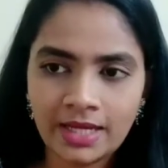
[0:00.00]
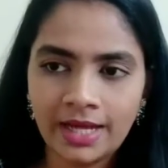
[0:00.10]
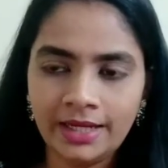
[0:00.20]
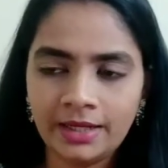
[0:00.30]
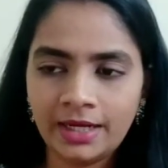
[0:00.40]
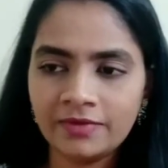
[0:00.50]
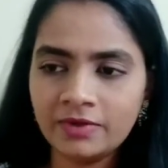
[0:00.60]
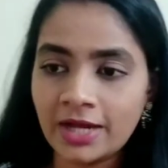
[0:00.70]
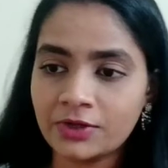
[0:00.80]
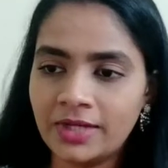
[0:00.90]
I never
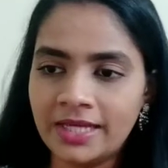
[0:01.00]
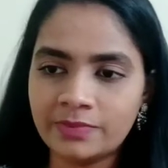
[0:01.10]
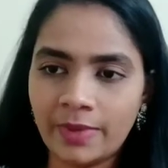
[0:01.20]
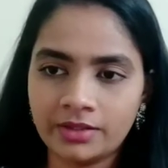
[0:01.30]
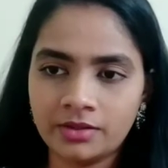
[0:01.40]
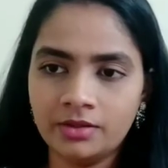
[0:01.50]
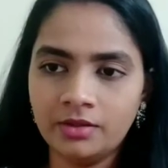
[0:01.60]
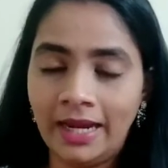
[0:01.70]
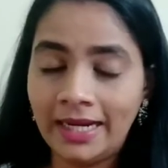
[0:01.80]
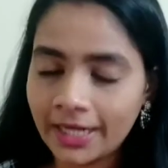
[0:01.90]
actually expected
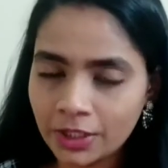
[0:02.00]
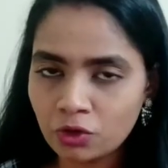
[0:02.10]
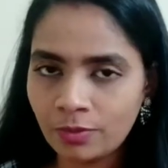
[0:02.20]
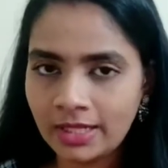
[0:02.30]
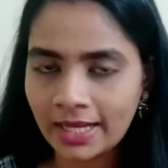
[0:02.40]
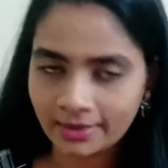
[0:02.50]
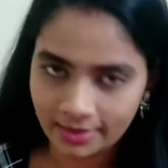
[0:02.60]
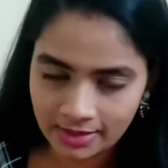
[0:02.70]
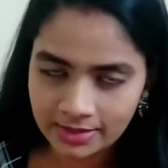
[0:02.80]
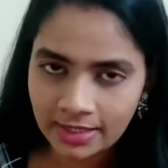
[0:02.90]
the ending to be like
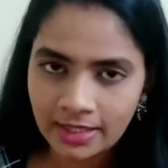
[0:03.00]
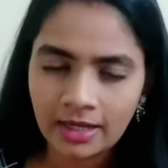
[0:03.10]
this.